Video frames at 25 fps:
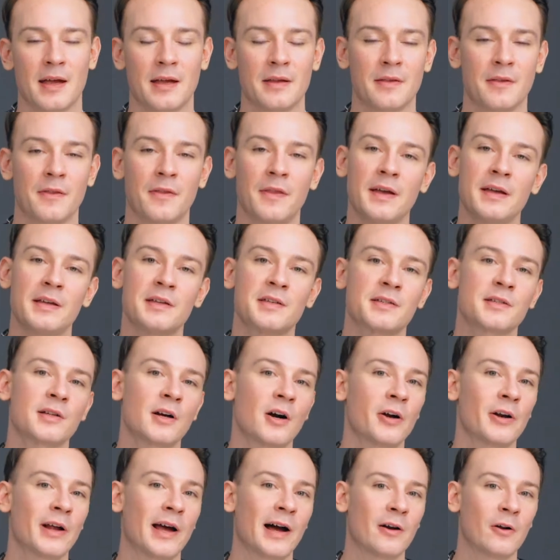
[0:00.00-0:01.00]
and things
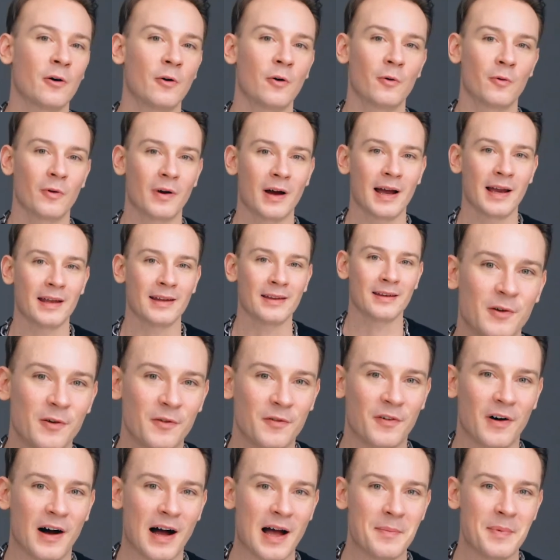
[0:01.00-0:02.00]
start out all right. You're
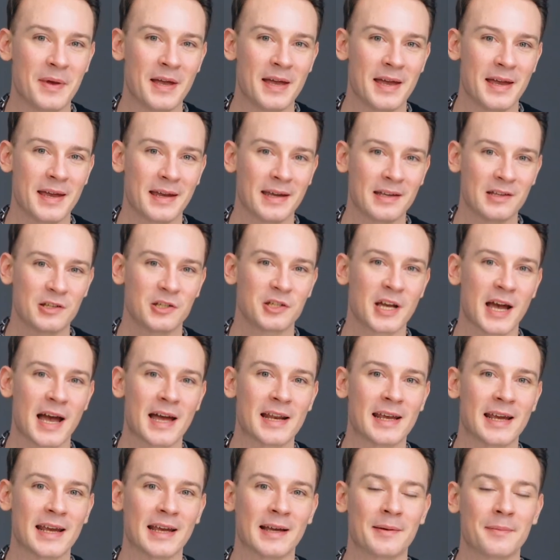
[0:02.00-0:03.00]
vibing and
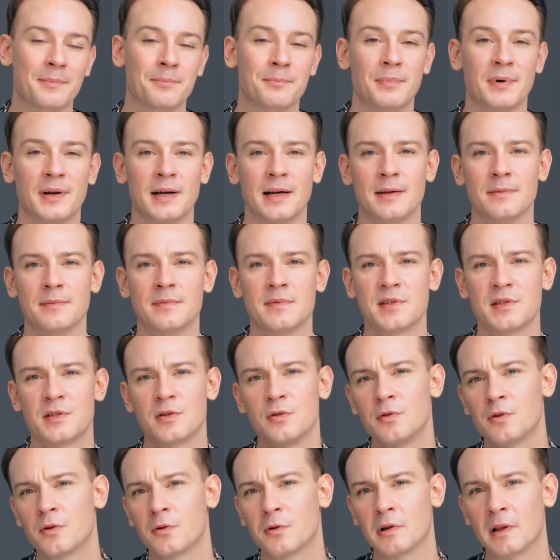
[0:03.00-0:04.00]
chatting, but
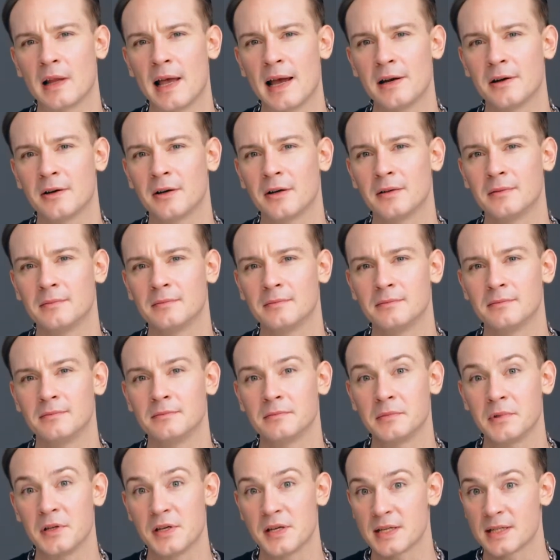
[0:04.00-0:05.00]
sooner or later,
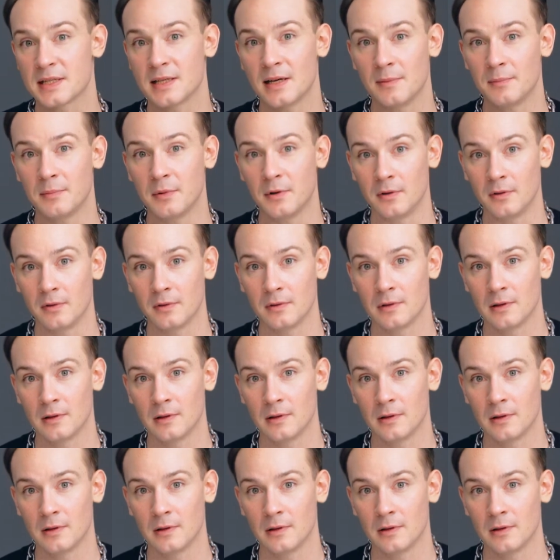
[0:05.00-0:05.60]
you stumble.